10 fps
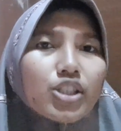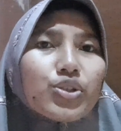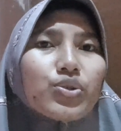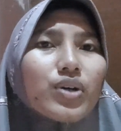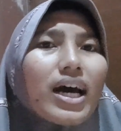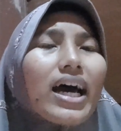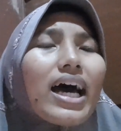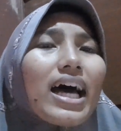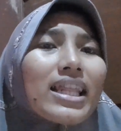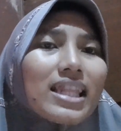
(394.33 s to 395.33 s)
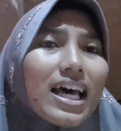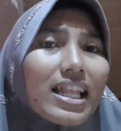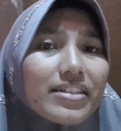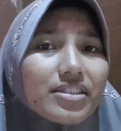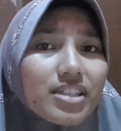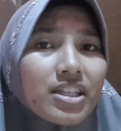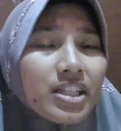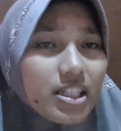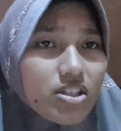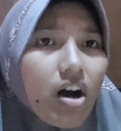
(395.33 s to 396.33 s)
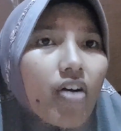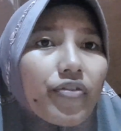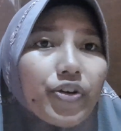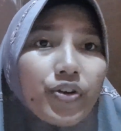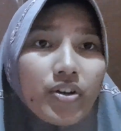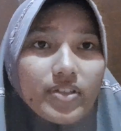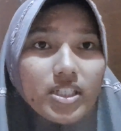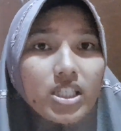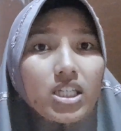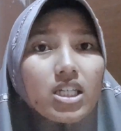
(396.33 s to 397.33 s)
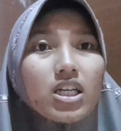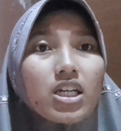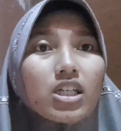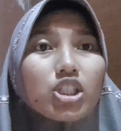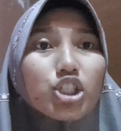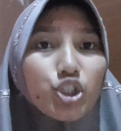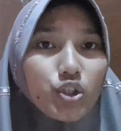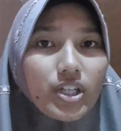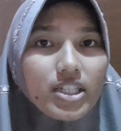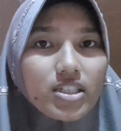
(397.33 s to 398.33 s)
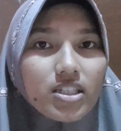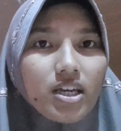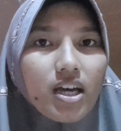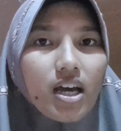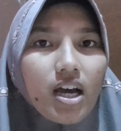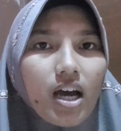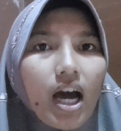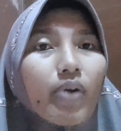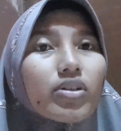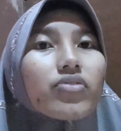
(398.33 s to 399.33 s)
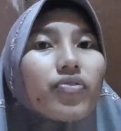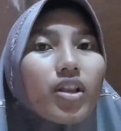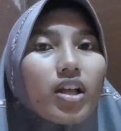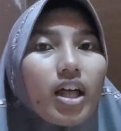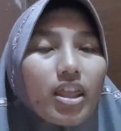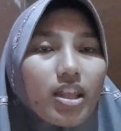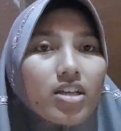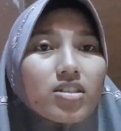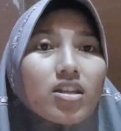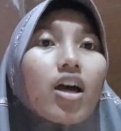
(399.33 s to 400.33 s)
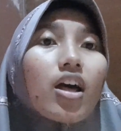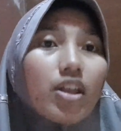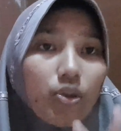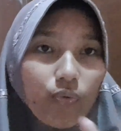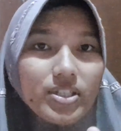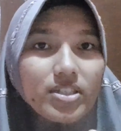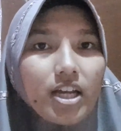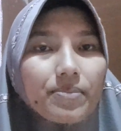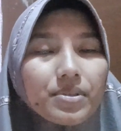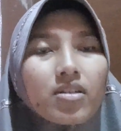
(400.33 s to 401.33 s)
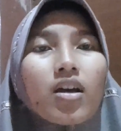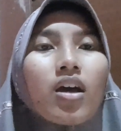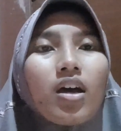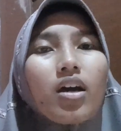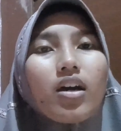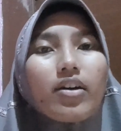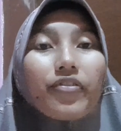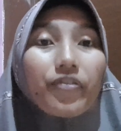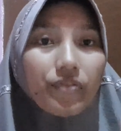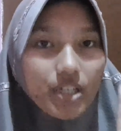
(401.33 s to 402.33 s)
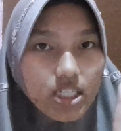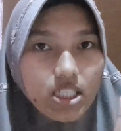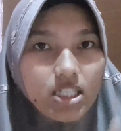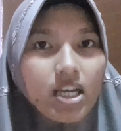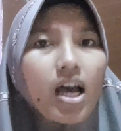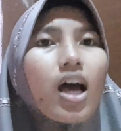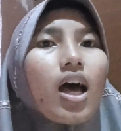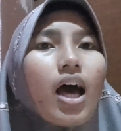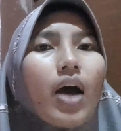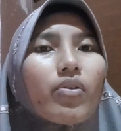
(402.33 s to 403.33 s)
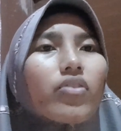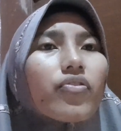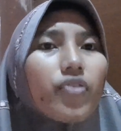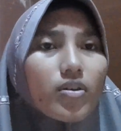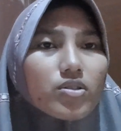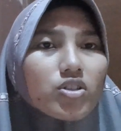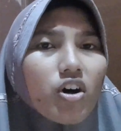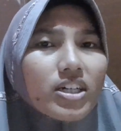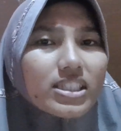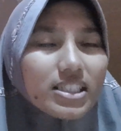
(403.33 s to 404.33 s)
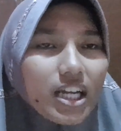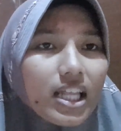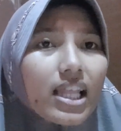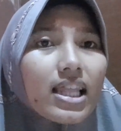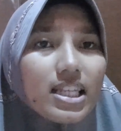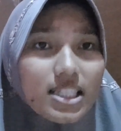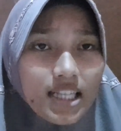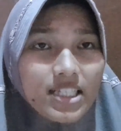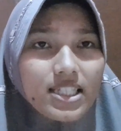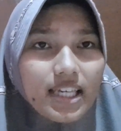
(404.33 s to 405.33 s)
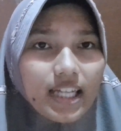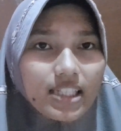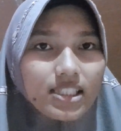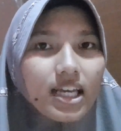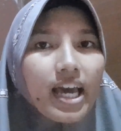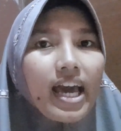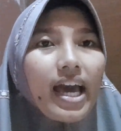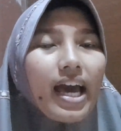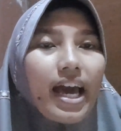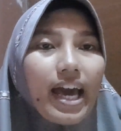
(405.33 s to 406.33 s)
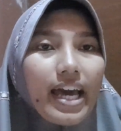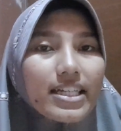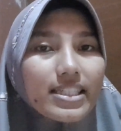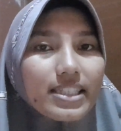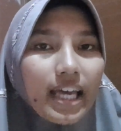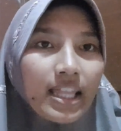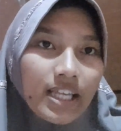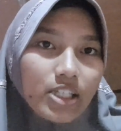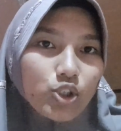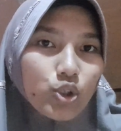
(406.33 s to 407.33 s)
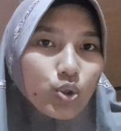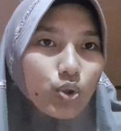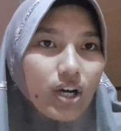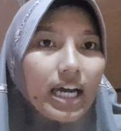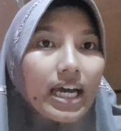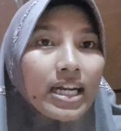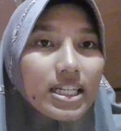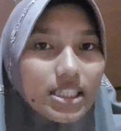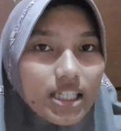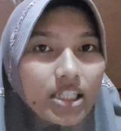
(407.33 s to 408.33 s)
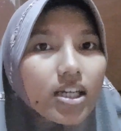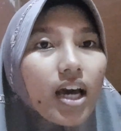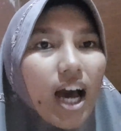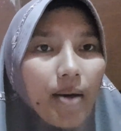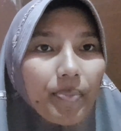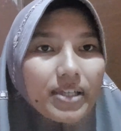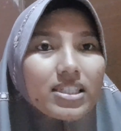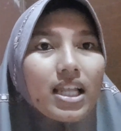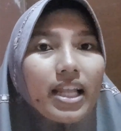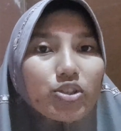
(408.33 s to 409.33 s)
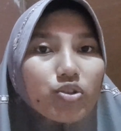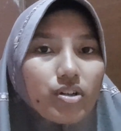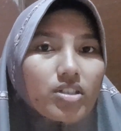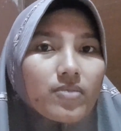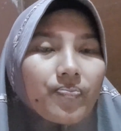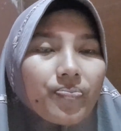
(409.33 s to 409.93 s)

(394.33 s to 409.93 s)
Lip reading: to analyze the needs of university students, I would follow these 3 steps. First, I would focus on their listening skills as they need to understand complex lectures.